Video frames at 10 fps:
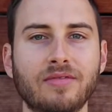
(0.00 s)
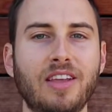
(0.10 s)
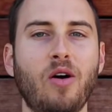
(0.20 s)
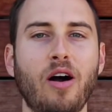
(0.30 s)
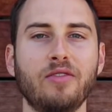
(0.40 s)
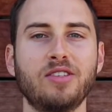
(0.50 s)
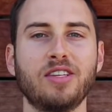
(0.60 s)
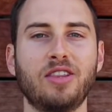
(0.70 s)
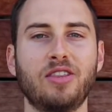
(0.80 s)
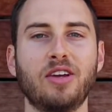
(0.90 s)
Now,
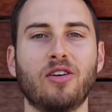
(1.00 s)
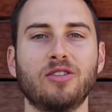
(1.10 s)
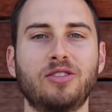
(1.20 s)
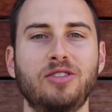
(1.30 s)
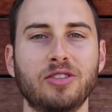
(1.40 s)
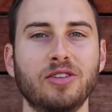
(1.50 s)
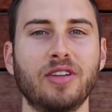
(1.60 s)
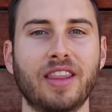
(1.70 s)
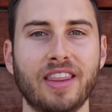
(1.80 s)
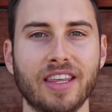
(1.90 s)
obviously, there are
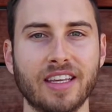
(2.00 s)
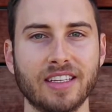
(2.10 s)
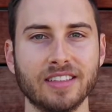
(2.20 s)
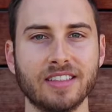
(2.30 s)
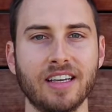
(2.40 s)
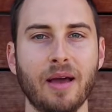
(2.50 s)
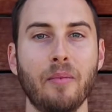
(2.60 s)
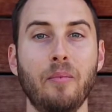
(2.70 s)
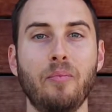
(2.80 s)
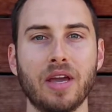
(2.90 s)
certain things
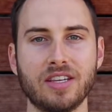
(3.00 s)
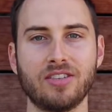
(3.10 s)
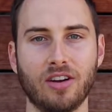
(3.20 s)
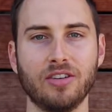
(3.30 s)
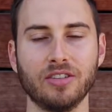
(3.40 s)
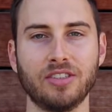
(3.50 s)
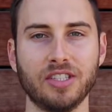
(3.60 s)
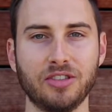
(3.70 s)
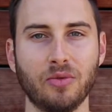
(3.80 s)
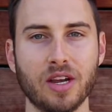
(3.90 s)
based on your
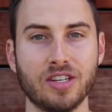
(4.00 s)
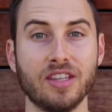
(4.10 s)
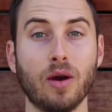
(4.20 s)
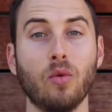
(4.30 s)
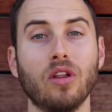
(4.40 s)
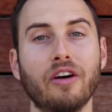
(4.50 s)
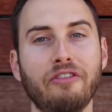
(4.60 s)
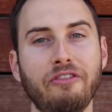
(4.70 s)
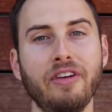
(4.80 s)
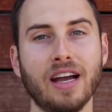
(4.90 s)
situation that will
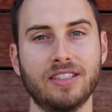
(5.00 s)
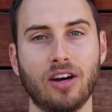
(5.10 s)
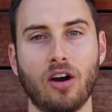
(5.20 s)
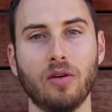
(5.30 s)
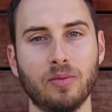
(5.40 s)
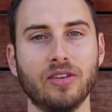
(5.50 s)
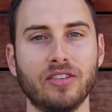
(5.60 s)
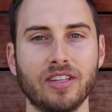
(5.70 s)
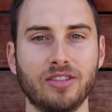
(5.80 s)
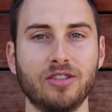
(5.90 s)
affect our
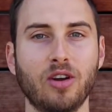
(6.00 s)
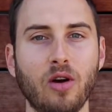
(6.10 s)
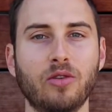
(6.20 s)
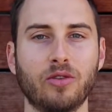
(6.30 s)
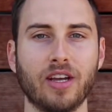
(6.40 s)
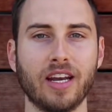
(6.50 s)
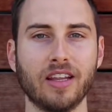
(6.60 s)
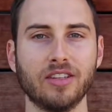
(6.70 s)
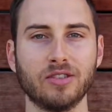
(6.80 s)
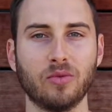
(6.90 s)
ability to co-create
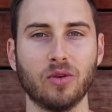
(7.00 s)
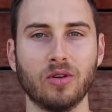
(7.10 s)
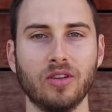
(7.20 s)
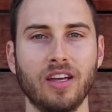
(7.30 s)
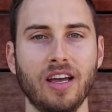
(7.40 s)
in this world.